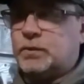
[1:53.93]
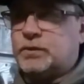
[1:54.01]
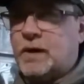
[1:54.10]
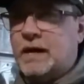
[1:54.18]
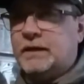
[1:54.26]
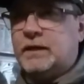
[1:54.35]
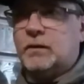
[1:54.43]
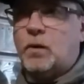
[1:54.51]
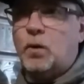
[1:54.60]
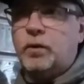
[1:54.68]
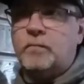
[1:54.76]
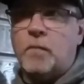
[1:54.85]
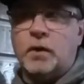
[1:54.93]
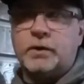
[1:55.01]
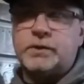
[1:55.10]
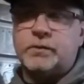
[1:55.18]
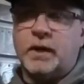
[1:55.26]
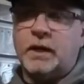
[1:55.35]
We're trying to get a hold of
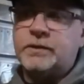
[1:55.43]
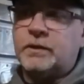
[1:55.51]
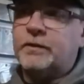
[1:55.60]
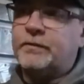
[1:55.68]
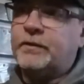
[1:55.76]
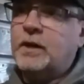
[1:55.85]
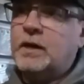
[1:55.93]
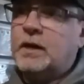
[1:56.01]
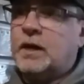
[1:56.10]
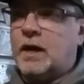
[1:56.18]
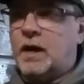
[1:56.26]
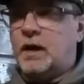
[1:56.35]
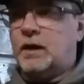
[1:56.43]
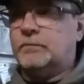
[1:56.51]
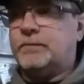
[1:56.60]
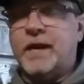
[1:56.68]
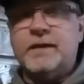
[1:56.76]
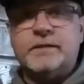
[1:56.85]
Mark's Tarantulas,
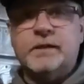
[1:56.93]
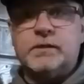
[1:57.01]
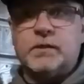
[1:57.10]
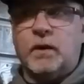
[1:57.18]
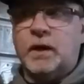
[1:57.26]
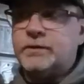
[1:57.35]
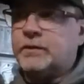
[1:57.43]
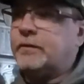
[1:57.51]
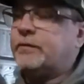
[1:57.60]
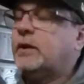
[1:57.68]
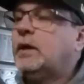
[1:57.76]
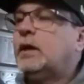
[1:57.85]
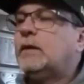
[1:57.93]
KC Tarantulas.